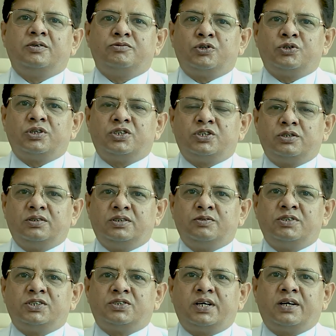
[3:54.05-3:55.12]
For the
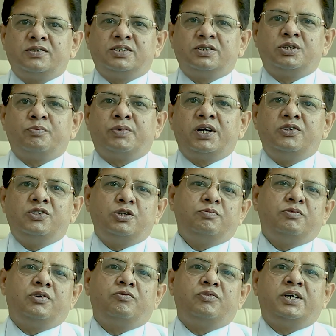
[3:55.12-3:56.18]
investigating the brain
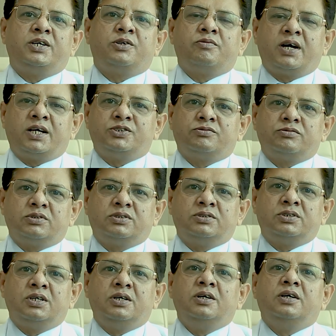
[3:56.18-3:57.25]
tumor, we advise for
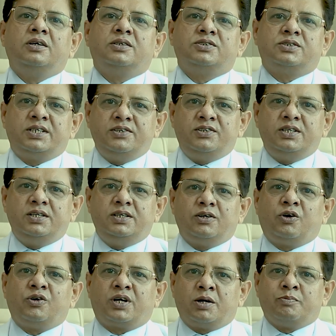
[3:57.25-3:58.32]
the CT
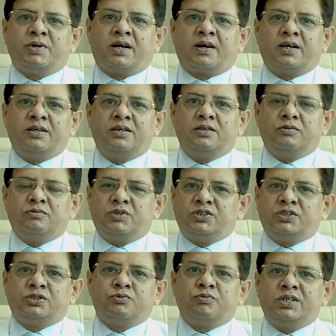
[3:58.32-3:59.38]
or MRI,
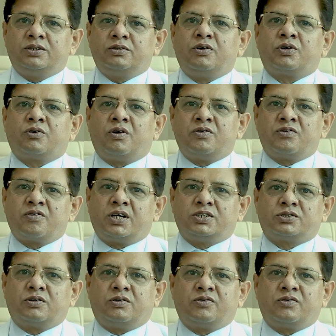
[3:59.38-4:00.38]
which is with or contrast.